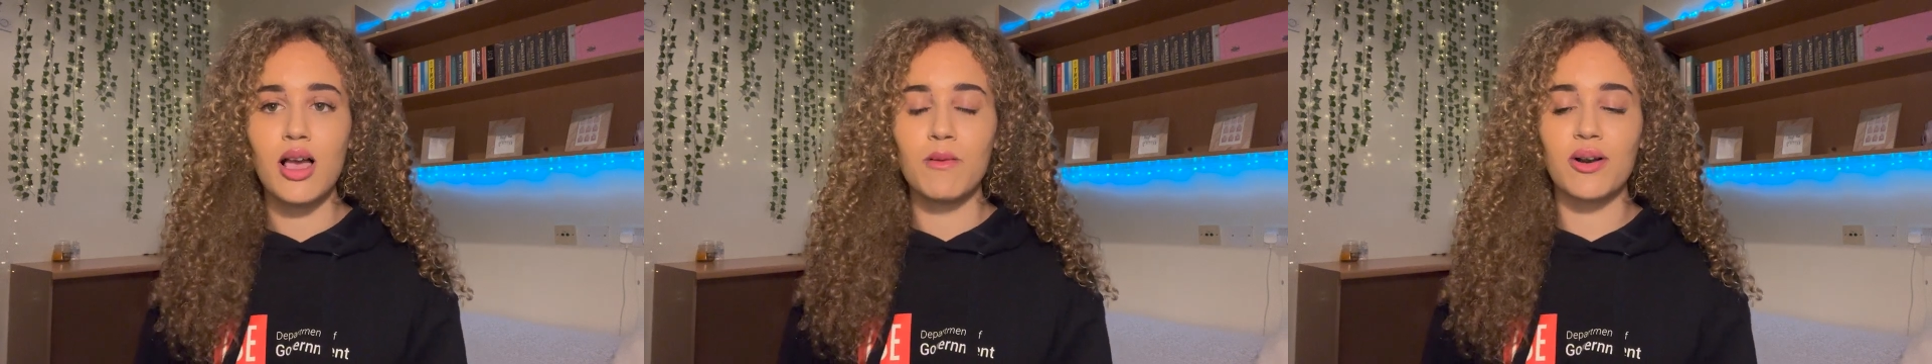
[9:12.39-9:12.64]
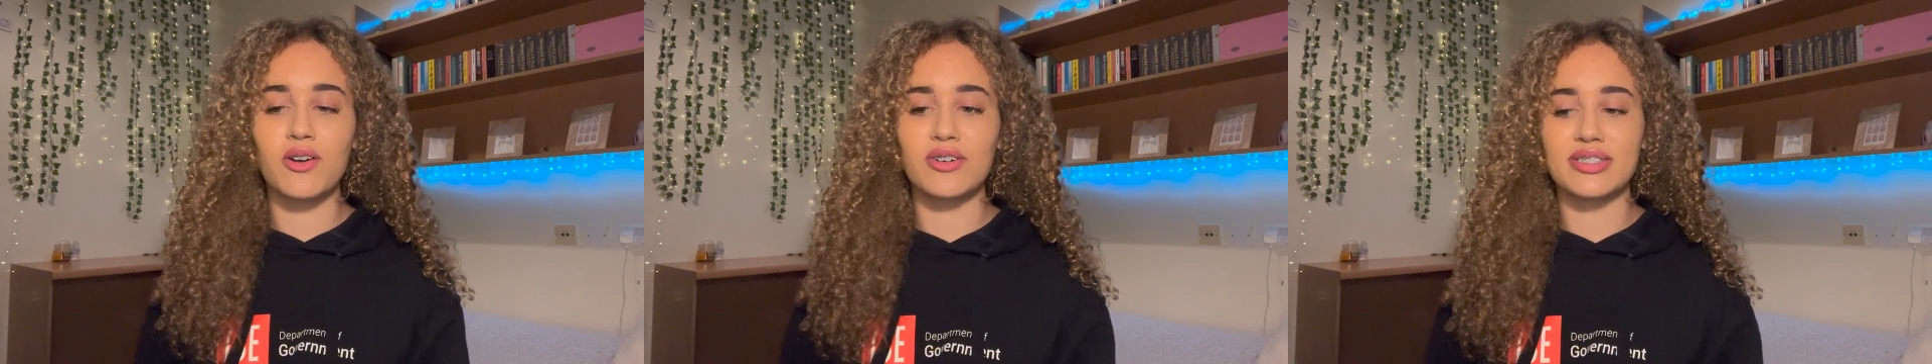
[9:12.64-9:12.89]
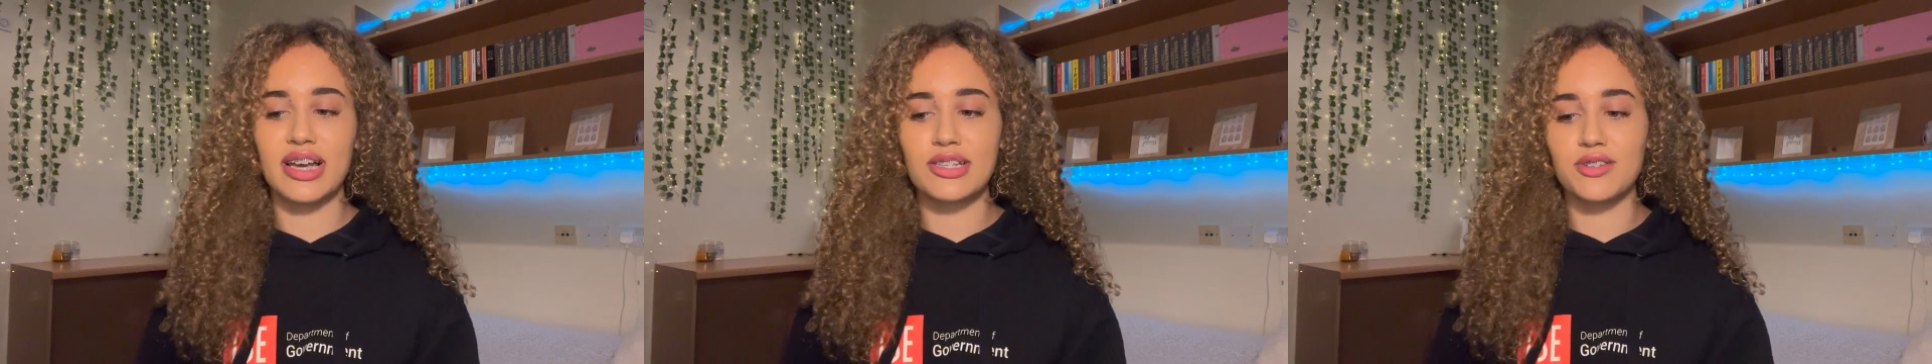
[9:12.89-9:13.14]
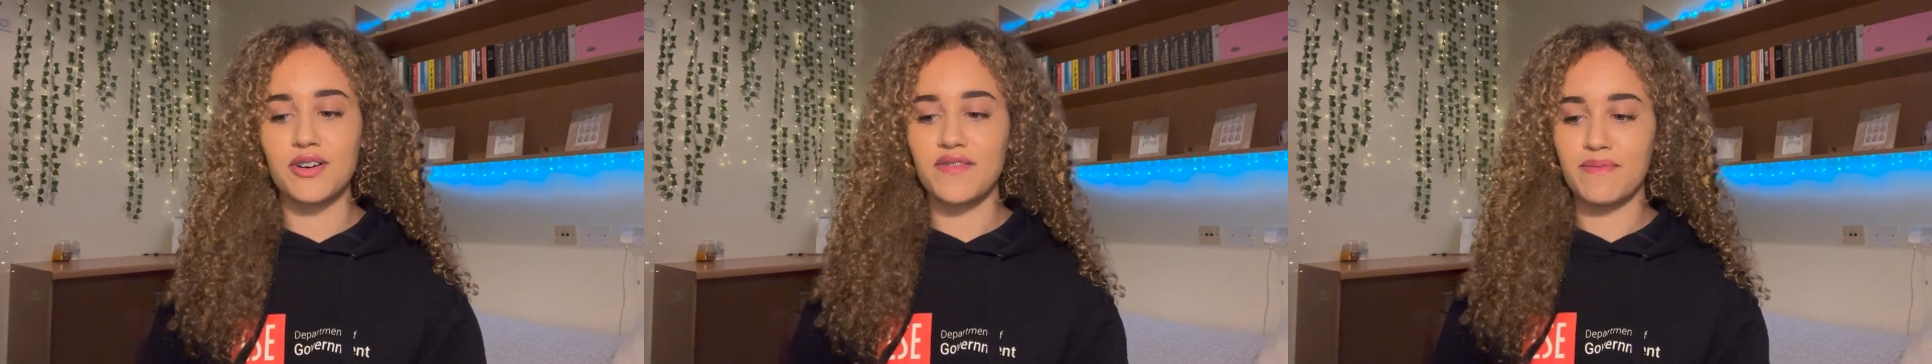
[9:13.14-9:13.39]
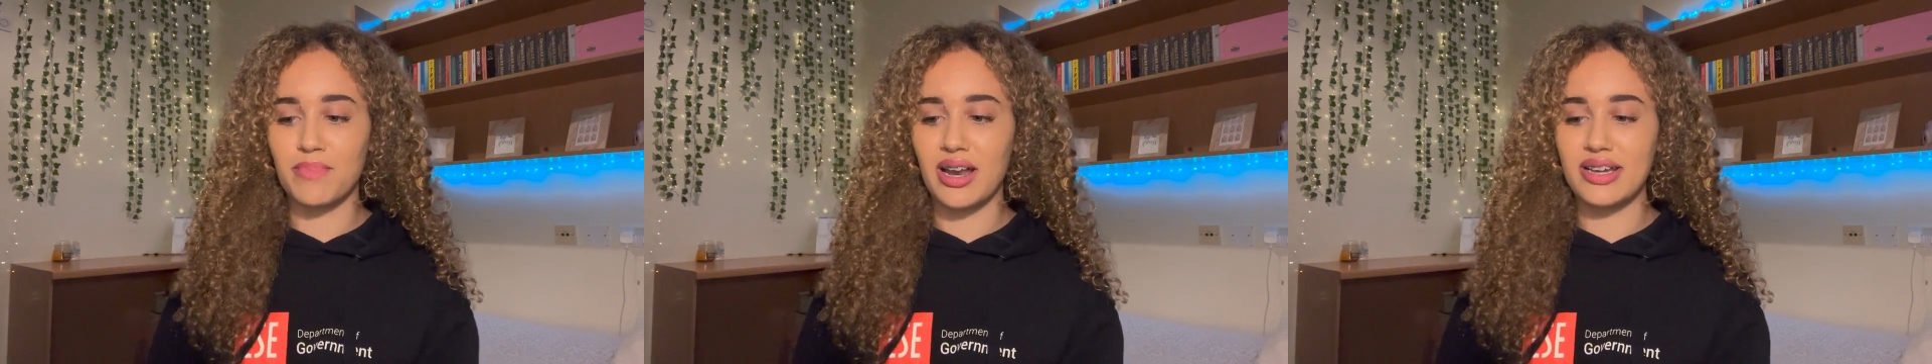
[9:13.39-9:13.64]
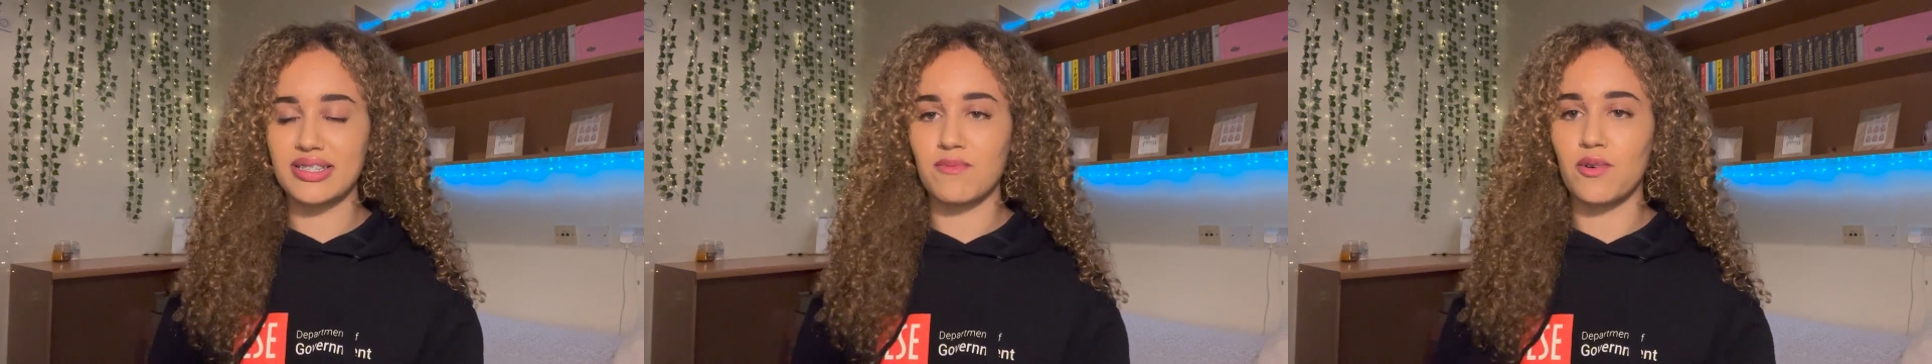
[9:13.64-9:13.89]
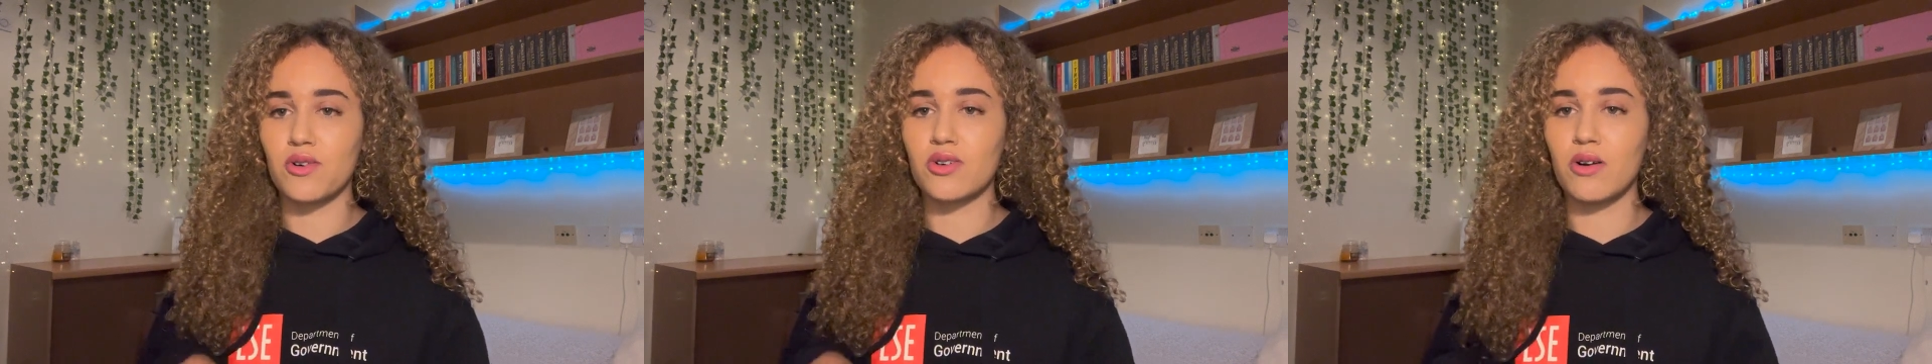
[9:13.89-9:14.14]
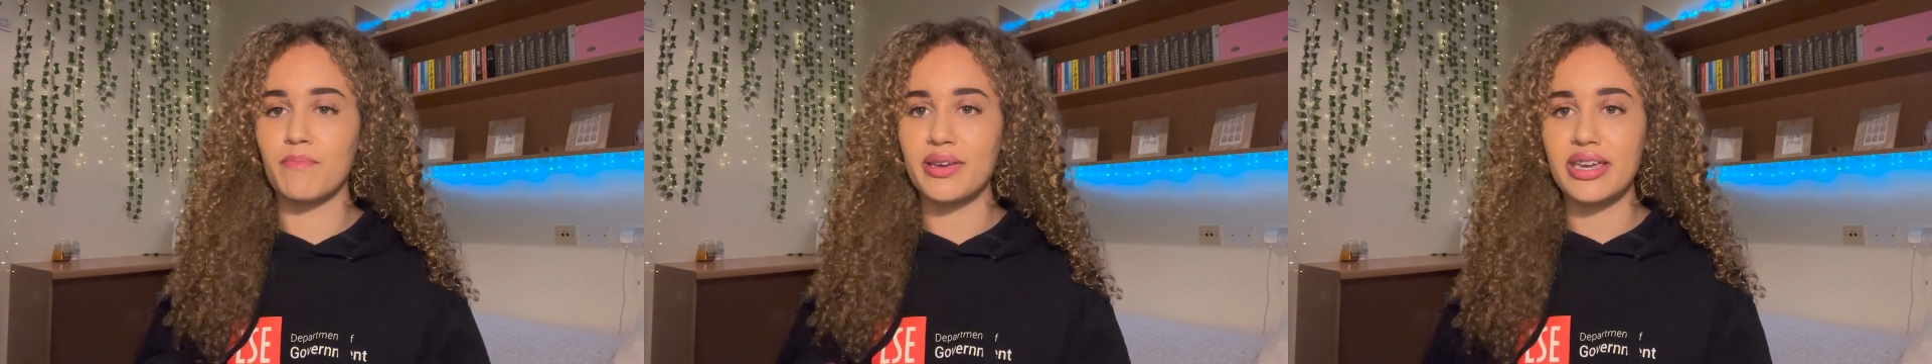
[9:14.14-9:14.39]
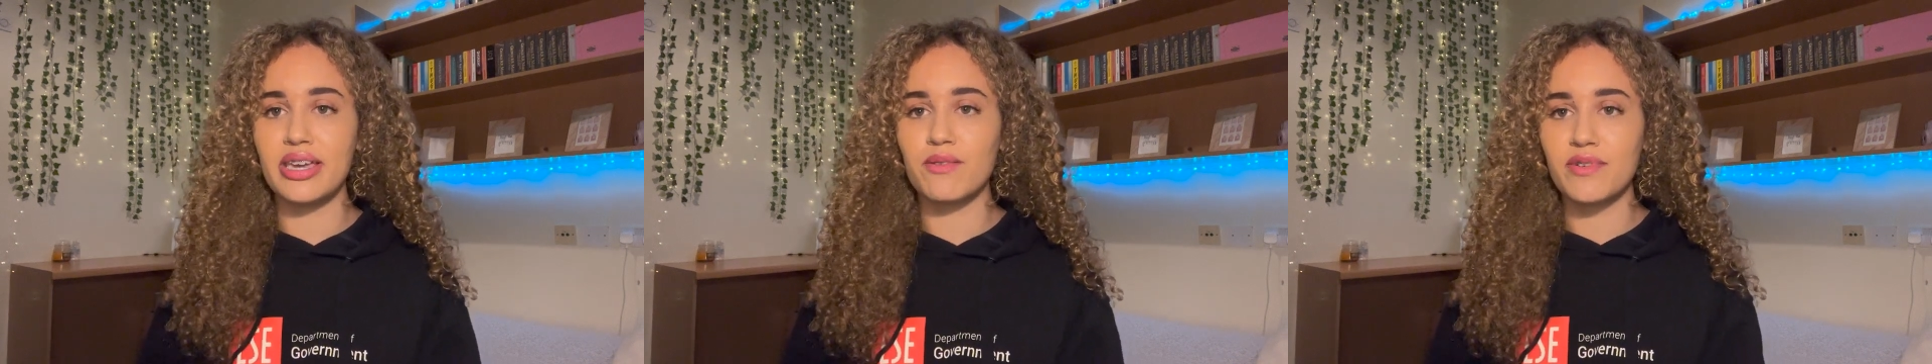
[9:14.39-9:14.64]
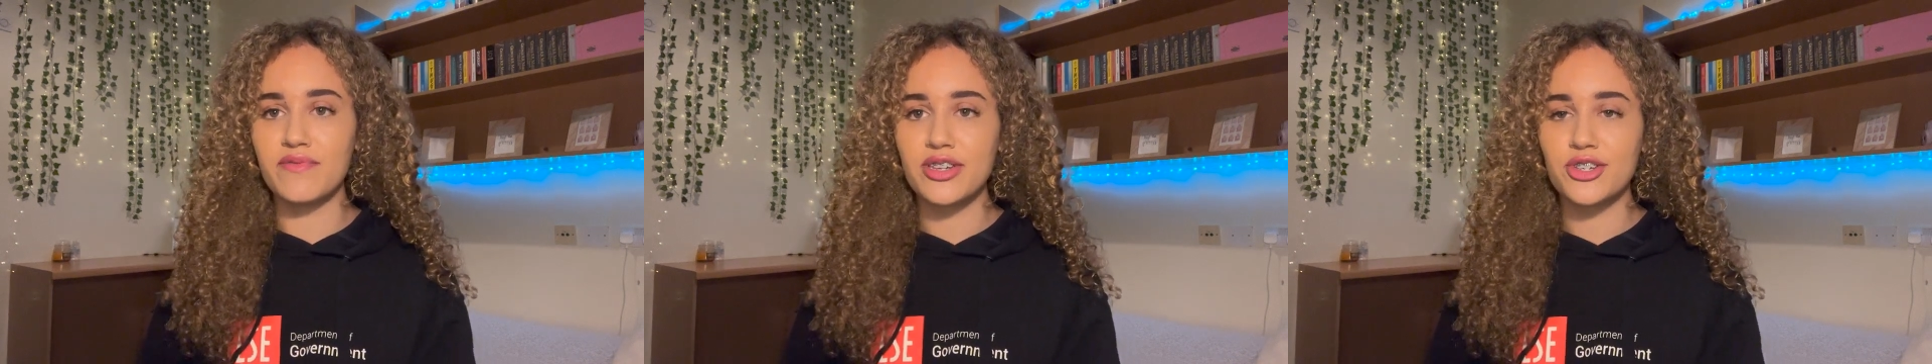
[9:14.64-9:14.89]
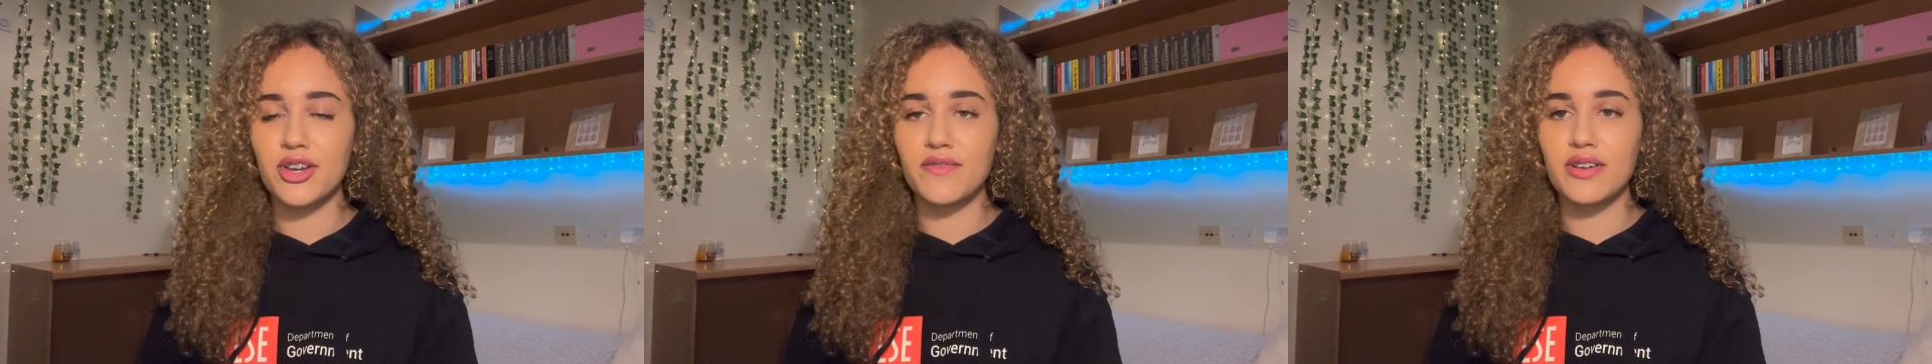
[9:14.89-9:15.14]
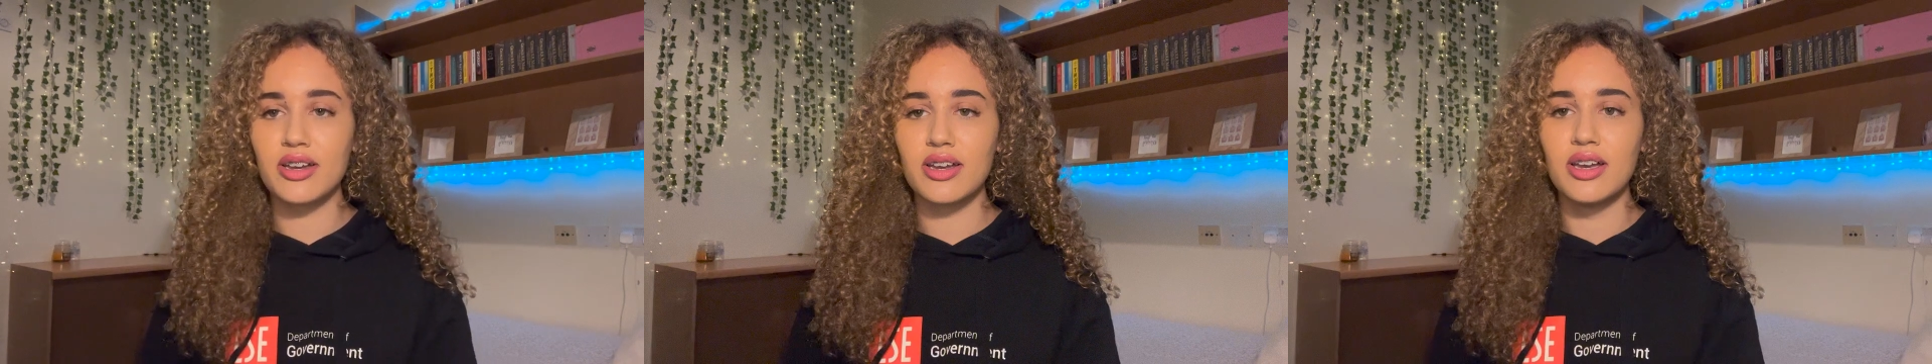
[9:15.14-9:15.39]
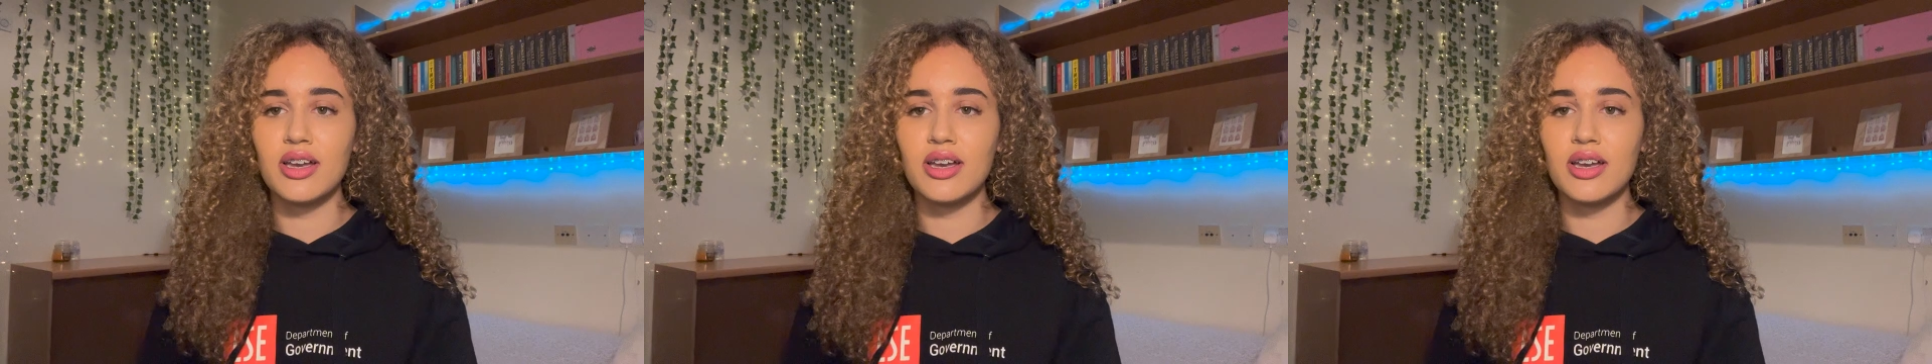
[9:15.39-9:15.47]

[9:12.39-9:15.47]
because that sort of implies that we're all competing with each other